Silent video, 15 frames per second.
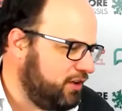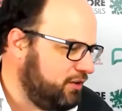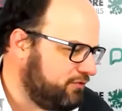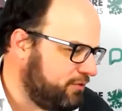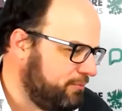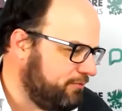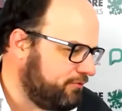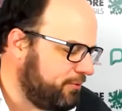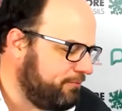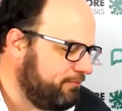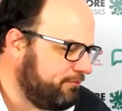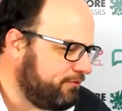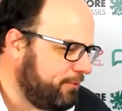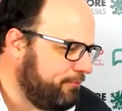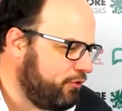
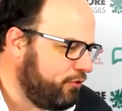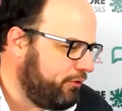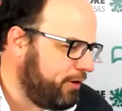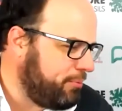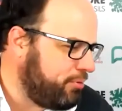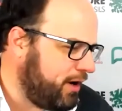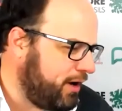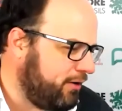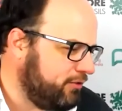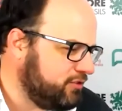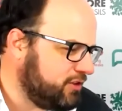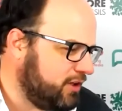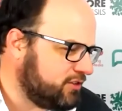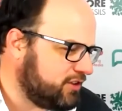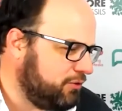from Rory Brown, who's
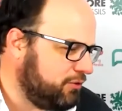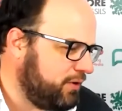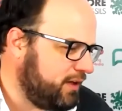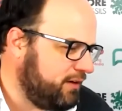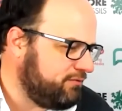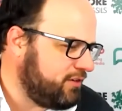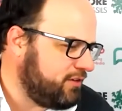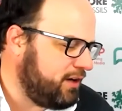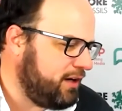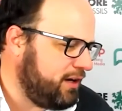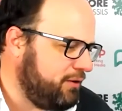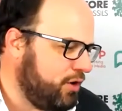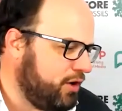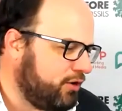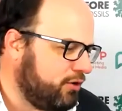asking whether you've done any
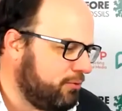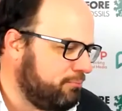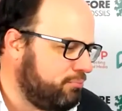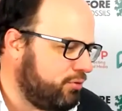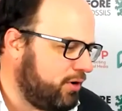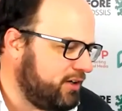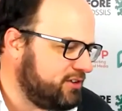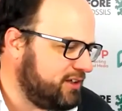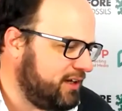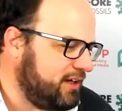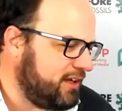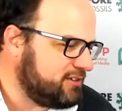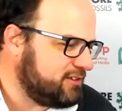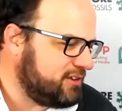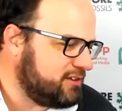work on price
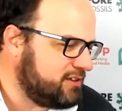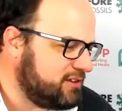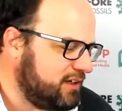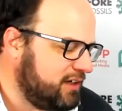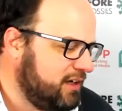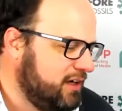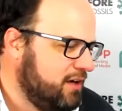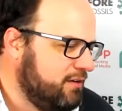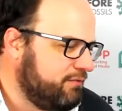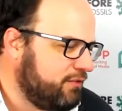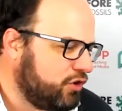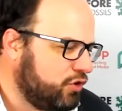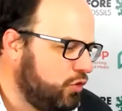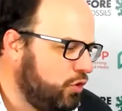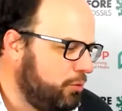elasticity for
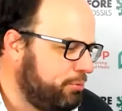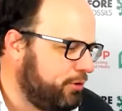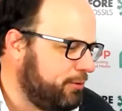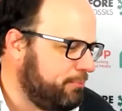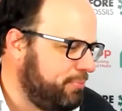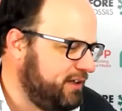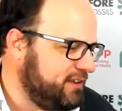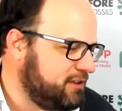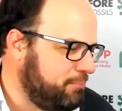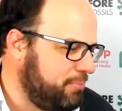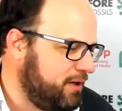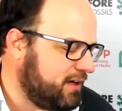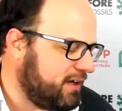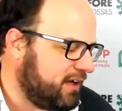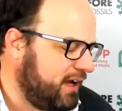corporate
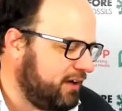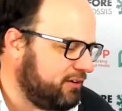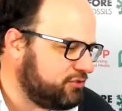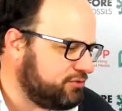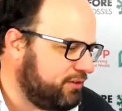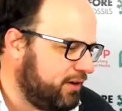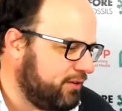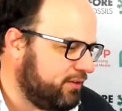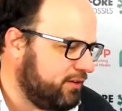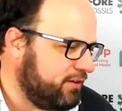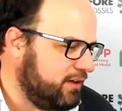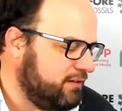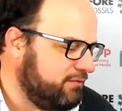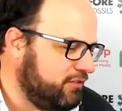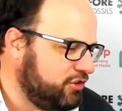B2B accounts rather than
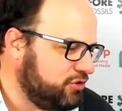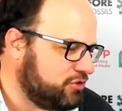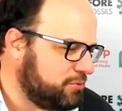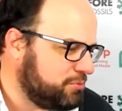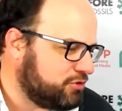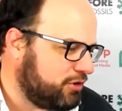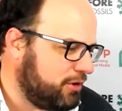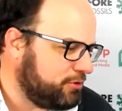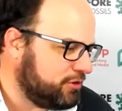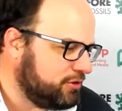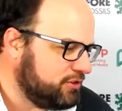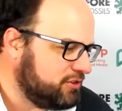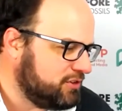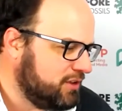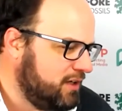individual
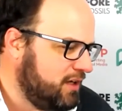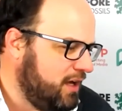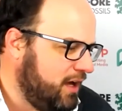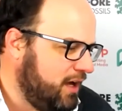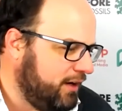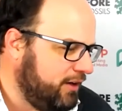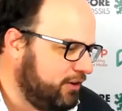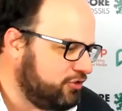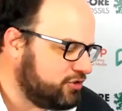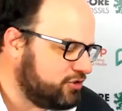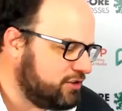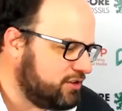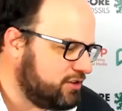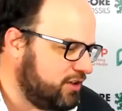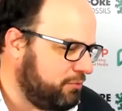subscriptions, and
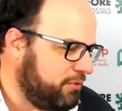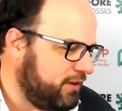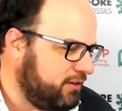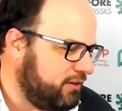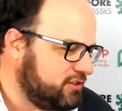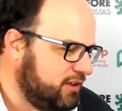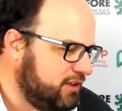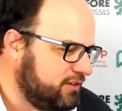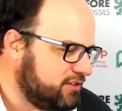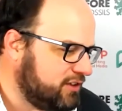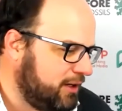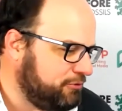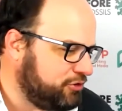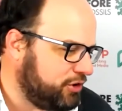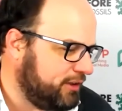interested to know whether you see the
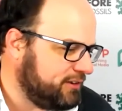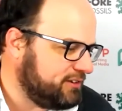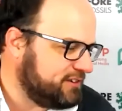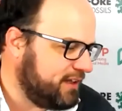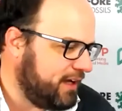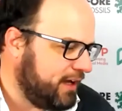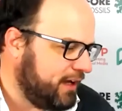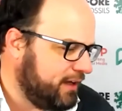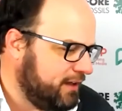same trends there.